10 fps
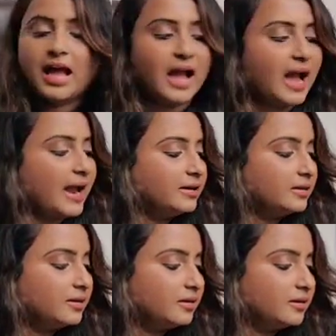
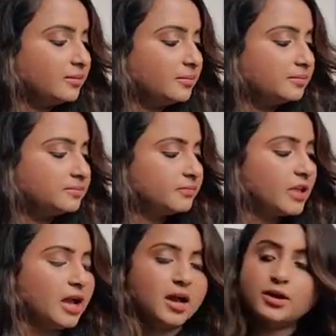And
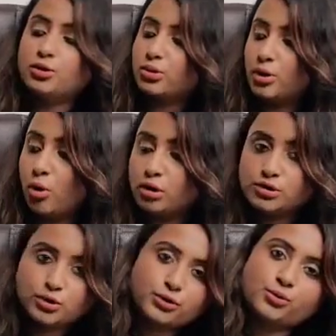you can
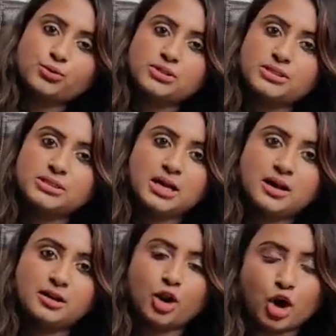also use
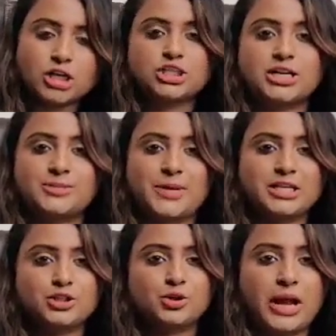longer shutter
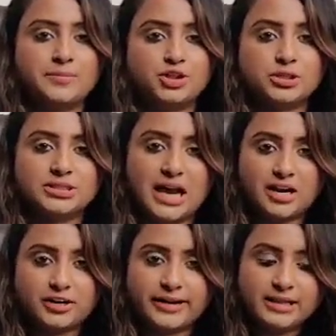speeds to capture star
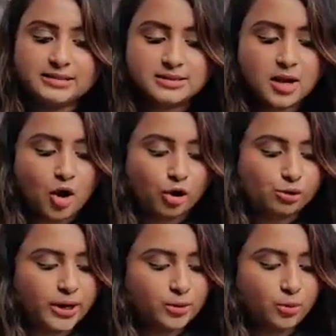trails.
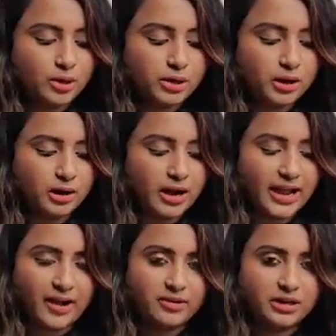Although I
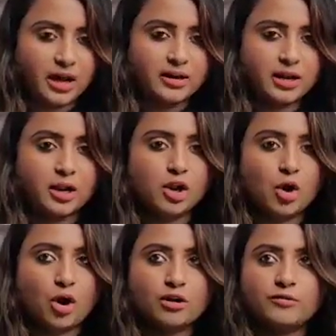haven't done a
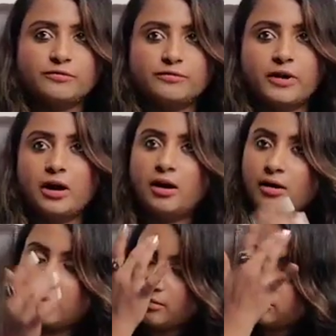lot of
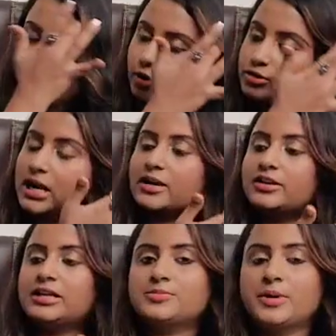star
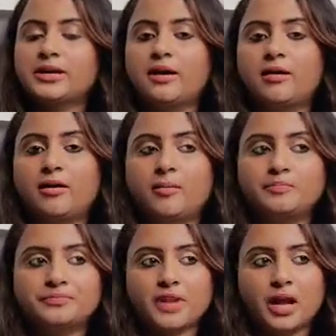trails, but or
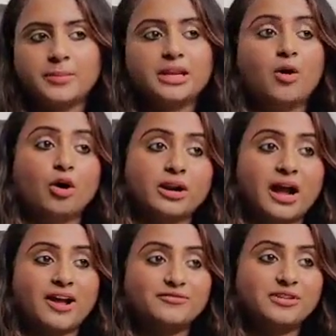
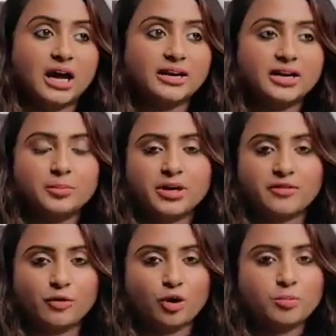I have done it, but
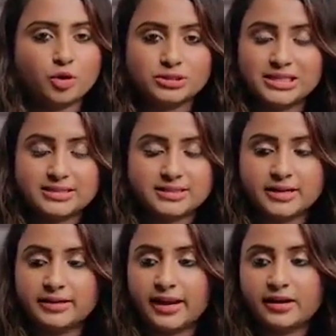I've not processed
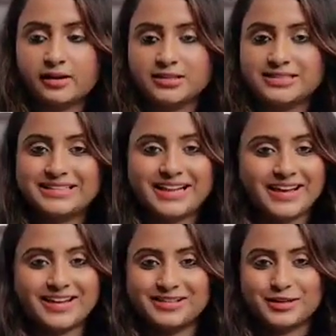it yet. It's
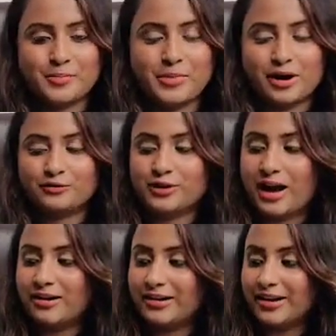lying in some part of the
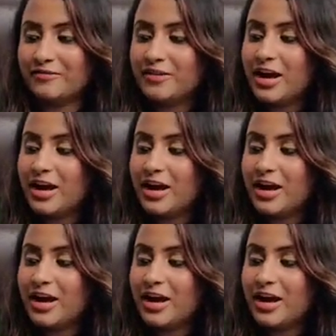hard drive.